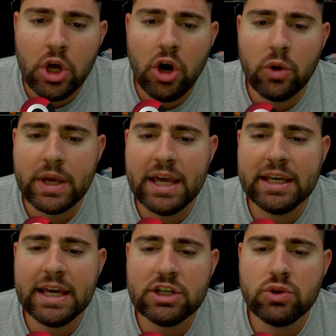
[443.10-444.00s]
Okay, it
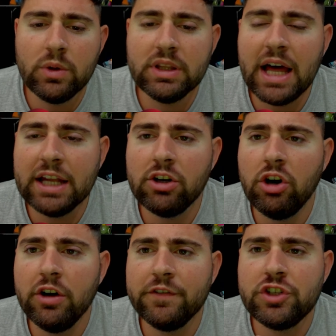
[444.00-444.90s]
can get you a lot
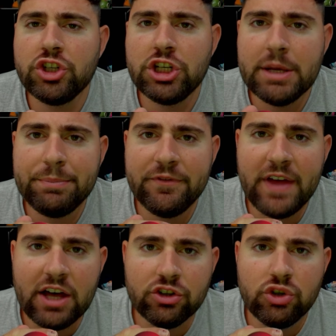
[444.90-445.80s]
of chip
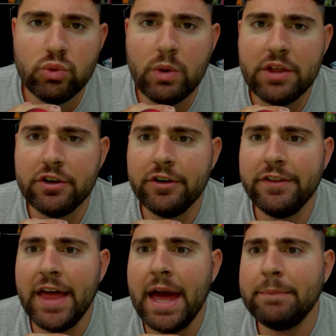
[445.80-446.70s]
value, whether
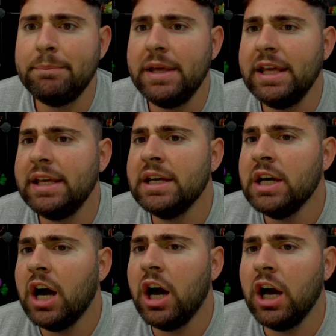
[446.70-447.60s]
that be
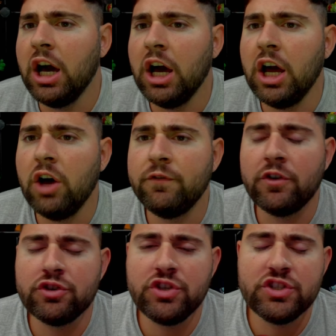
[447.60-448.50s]

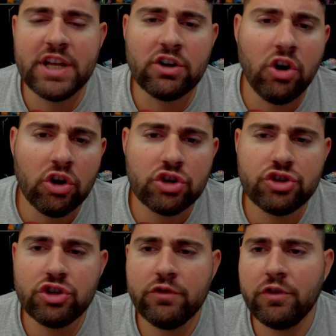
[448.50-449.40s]
versus their
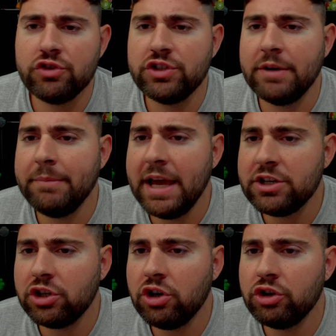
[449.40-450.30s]
archer, versus their
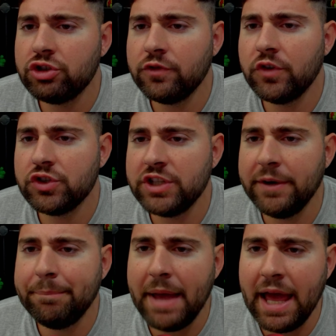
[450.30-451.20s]
magic archer, versus
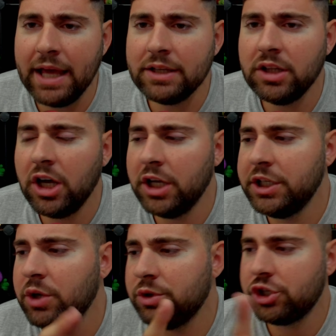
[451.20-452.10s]
their backline.
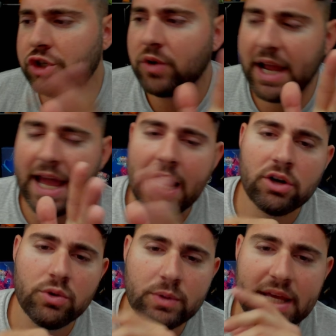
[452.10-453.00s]
You know, a stray
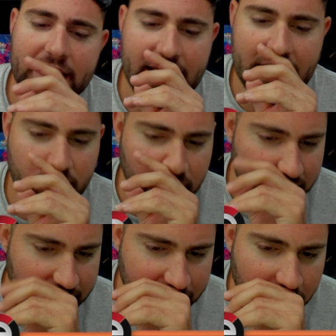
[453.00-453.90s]
arrow can hit one
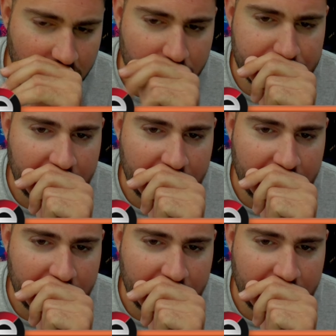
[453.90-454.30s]
of those,